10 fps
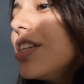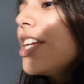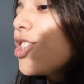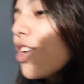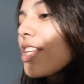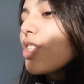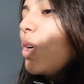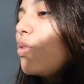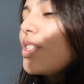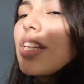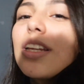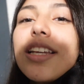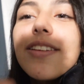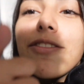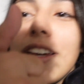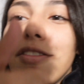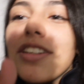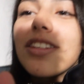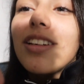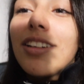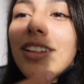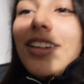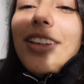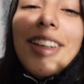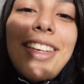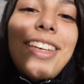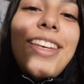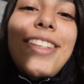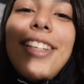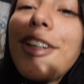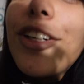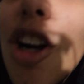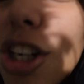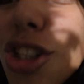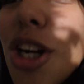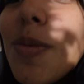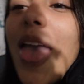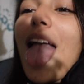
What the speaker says: let you guys know if it's a easy or hard job.